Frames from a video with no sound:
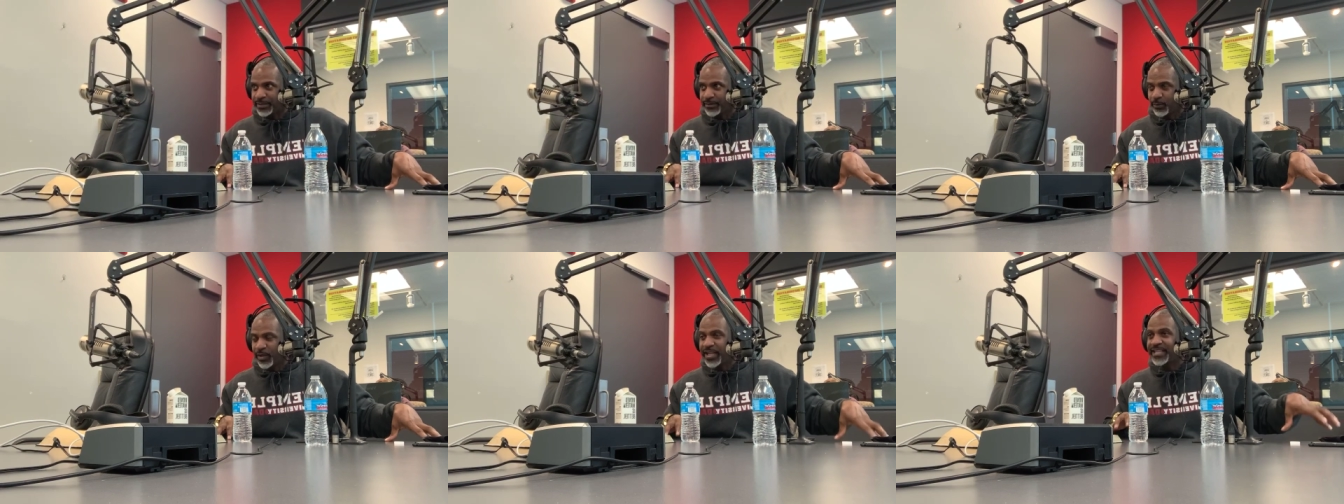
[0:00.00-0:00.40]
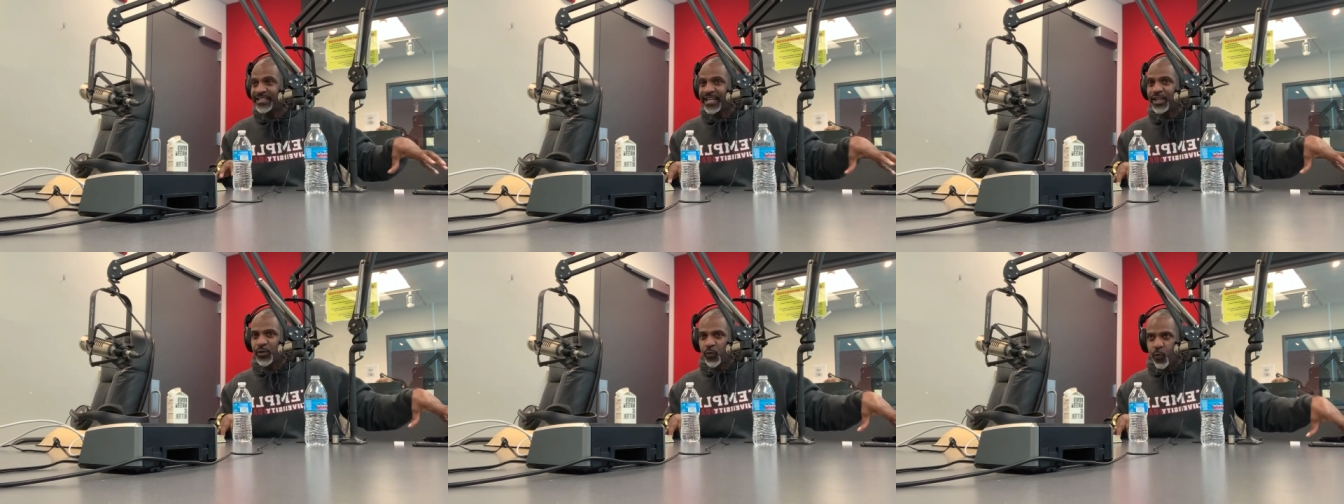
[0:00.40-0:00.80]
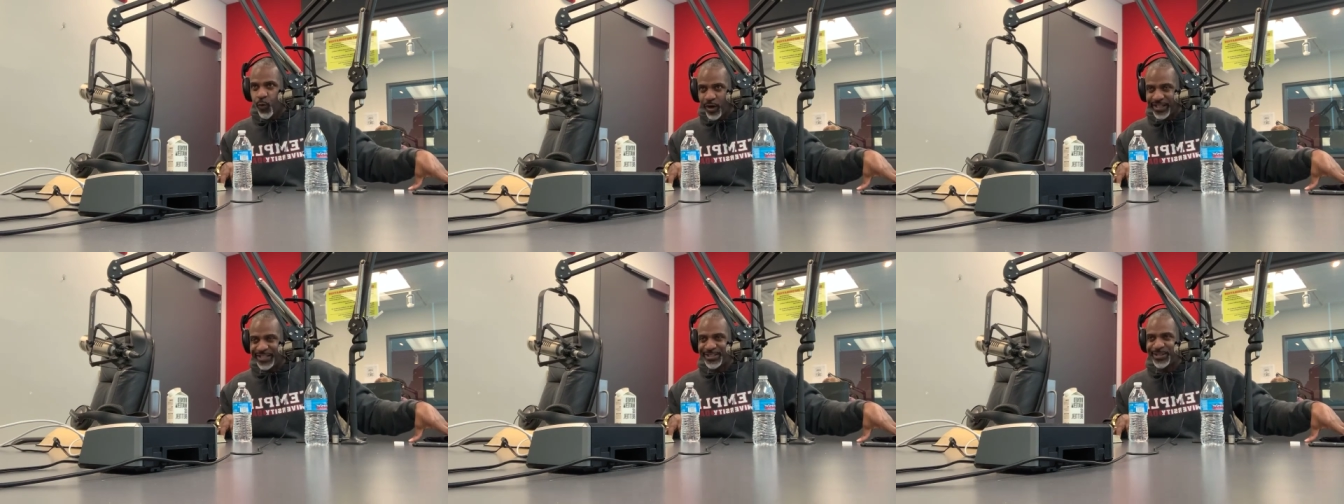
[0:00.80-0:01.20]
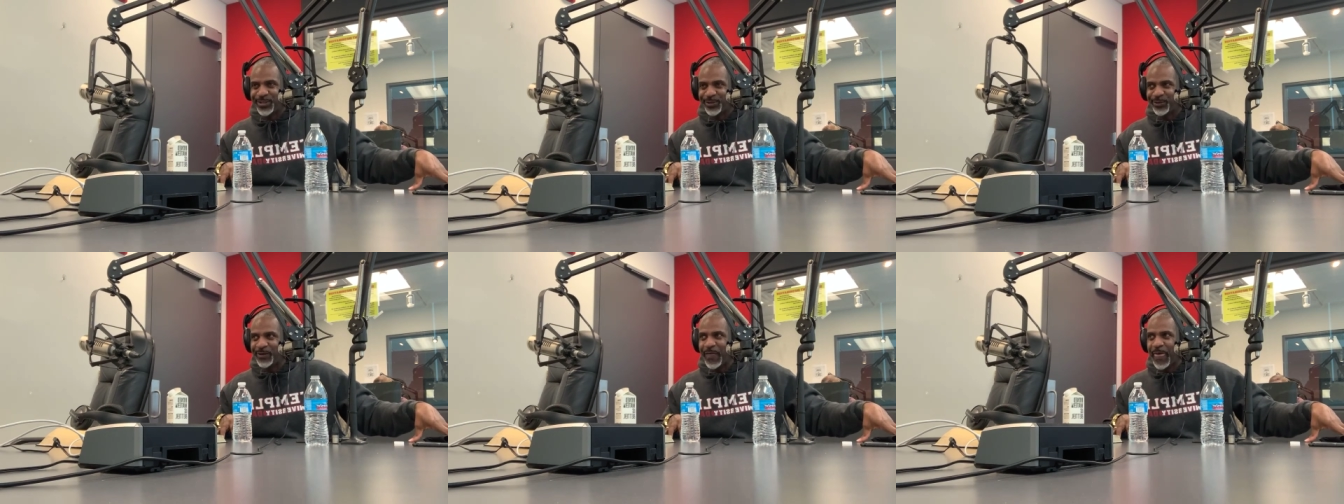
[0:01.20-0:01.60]
Well, he said he wanted
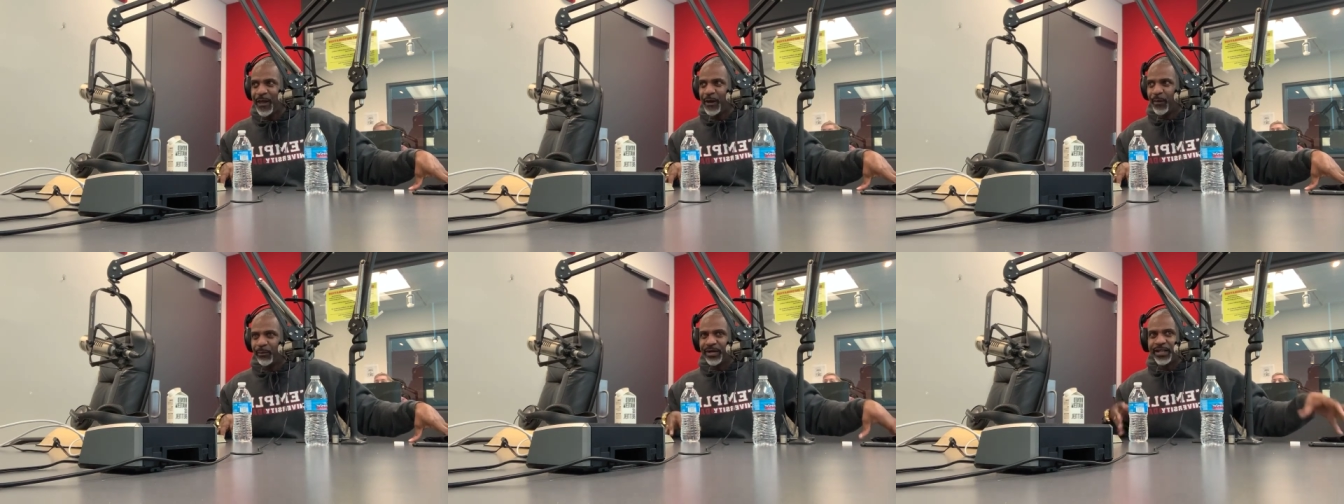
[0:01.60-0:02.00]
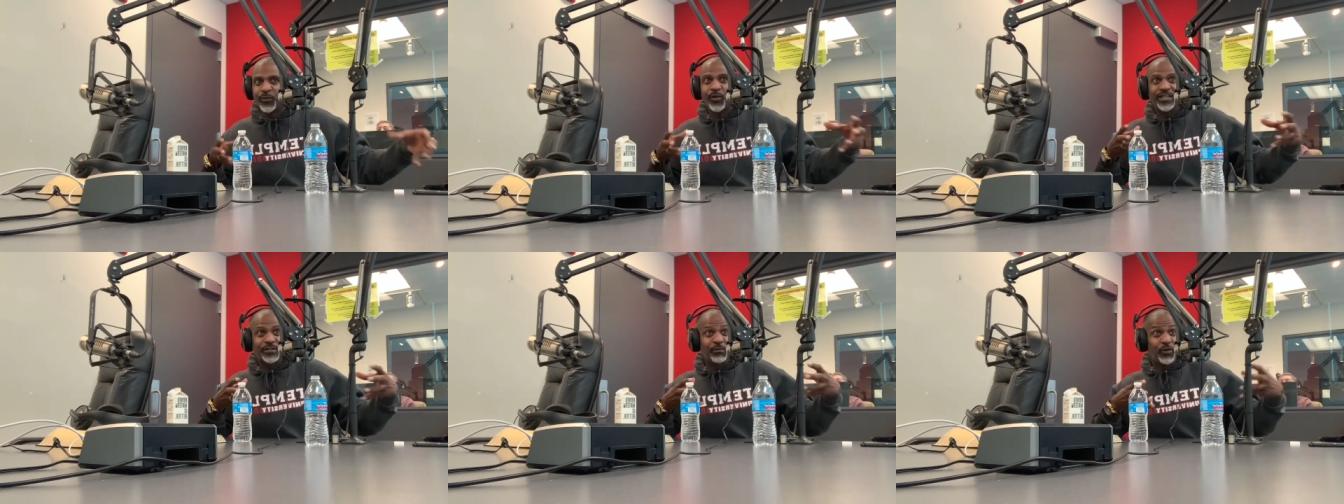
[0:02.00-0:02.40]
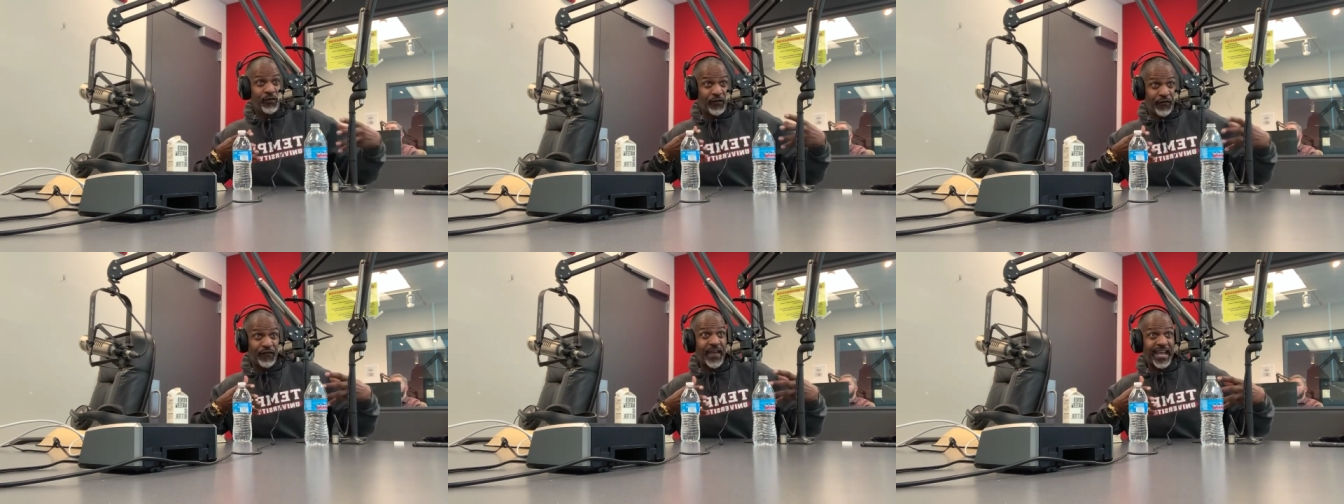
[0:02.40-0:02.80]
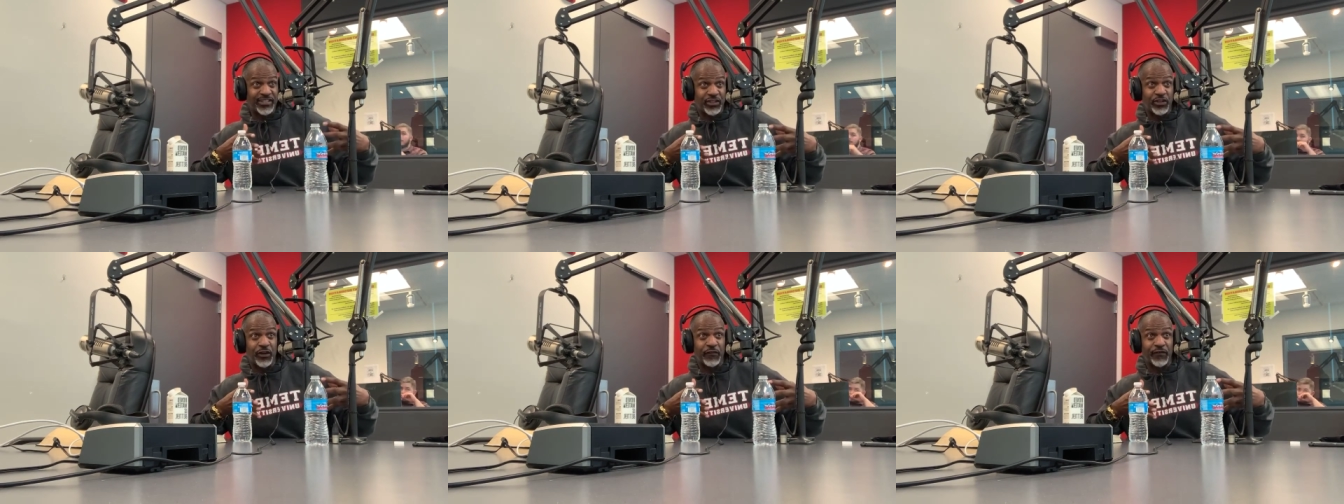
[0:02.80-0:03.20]
to, but it wasn't moving
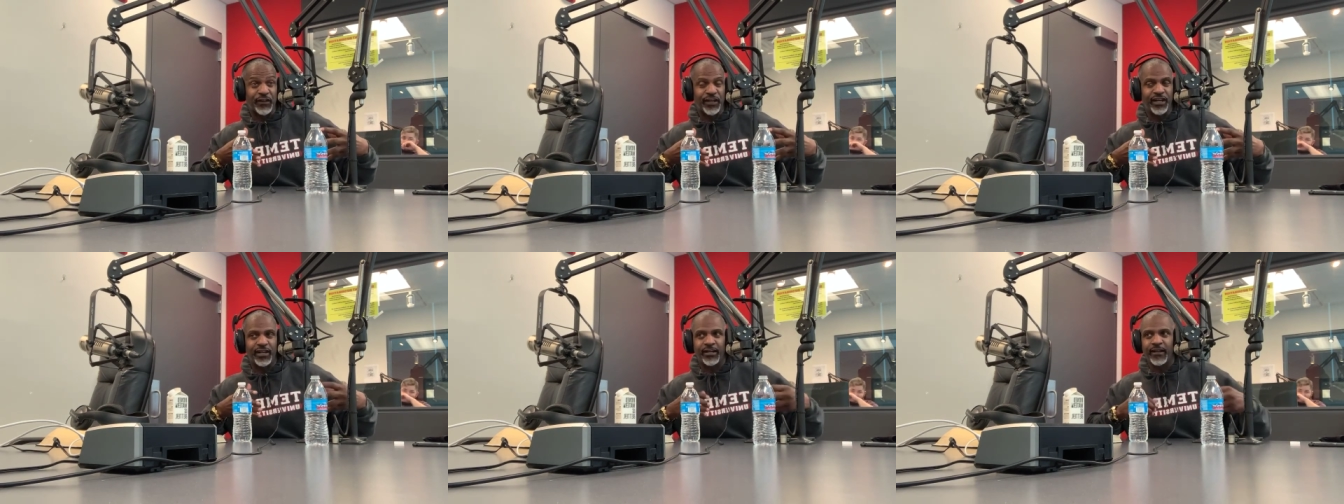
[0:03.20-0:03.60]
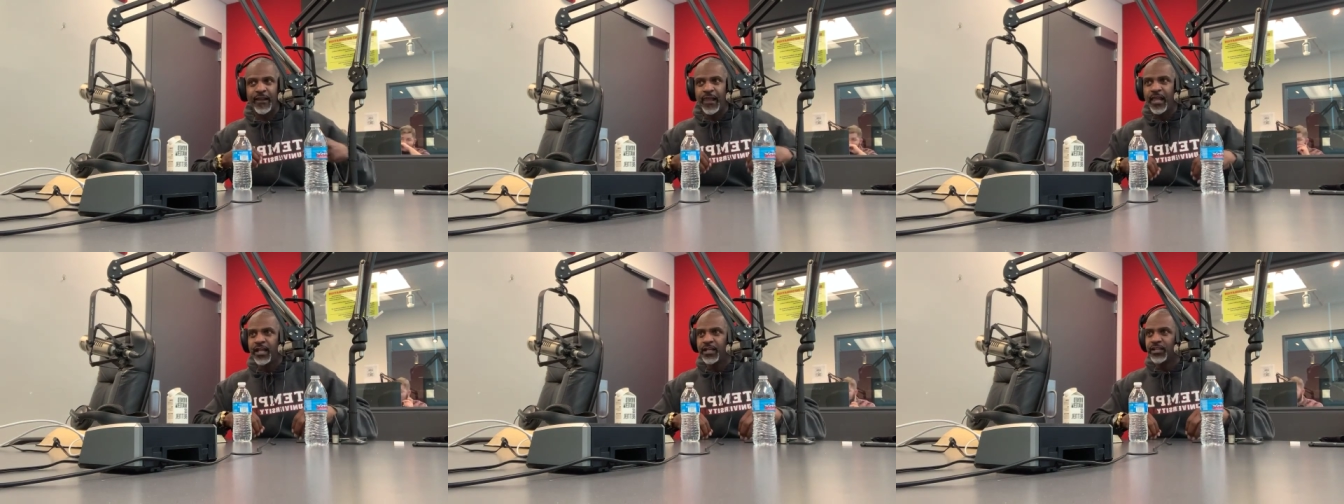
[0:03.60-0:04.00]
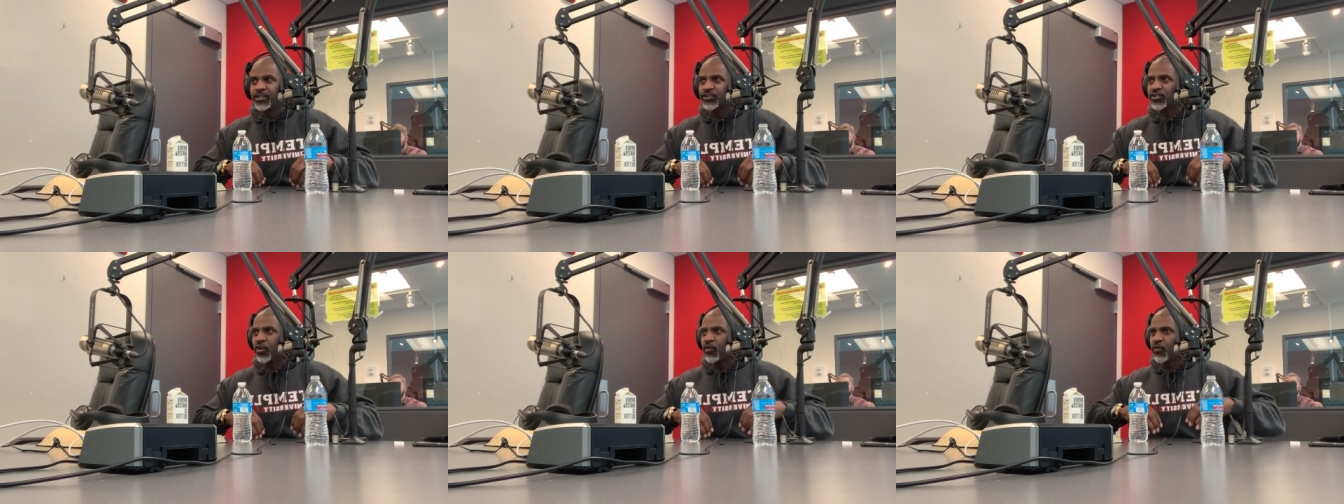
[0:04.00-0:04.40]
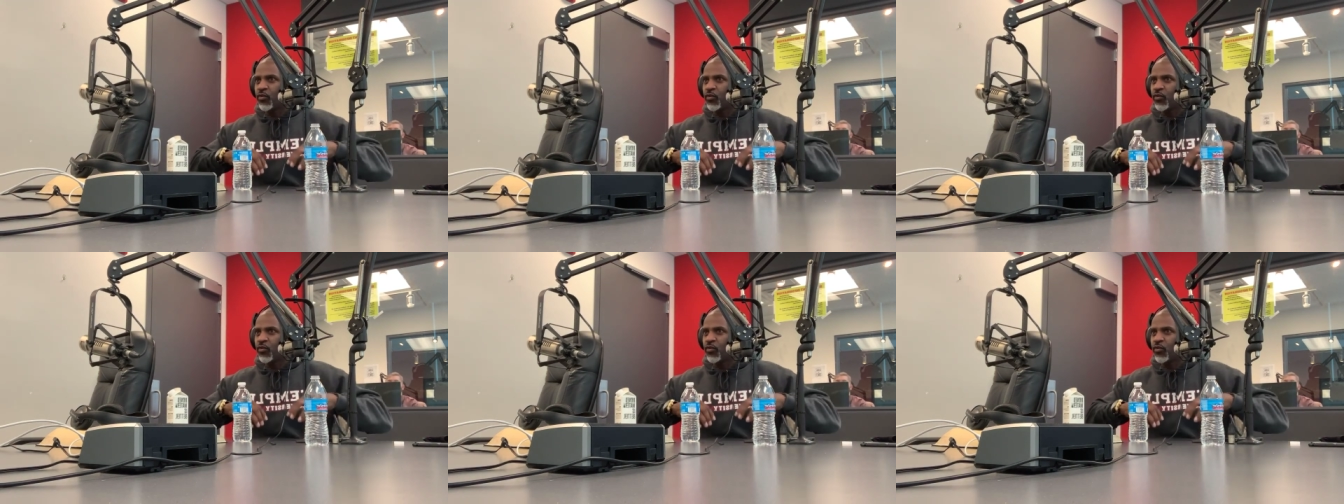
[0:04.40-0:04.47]
fast enough for her. So